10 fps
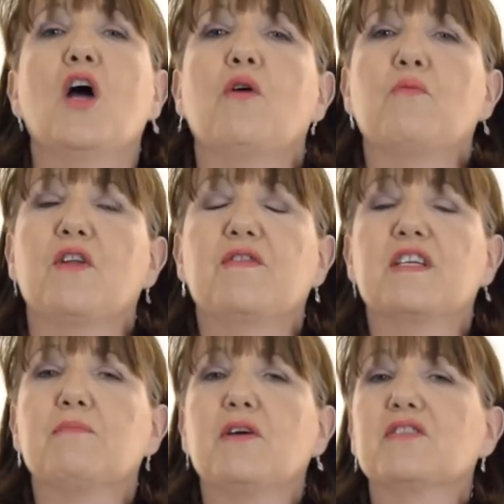And one of
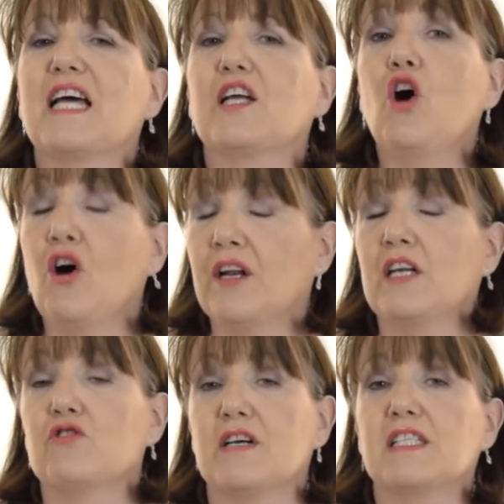his most
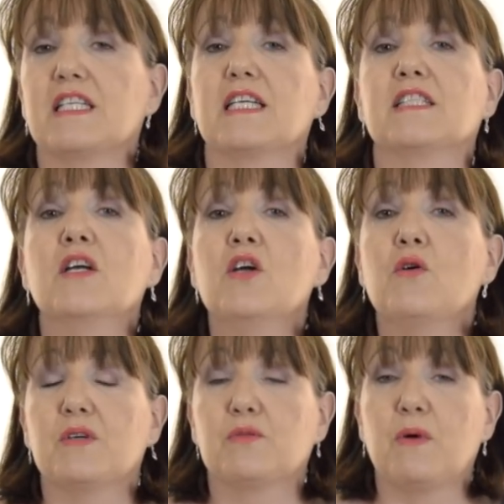iconic dresses
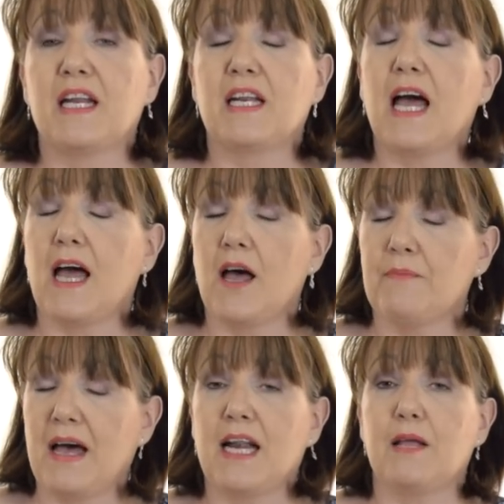was when
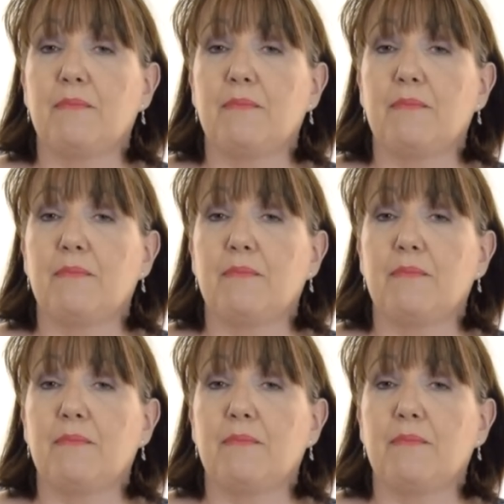Halle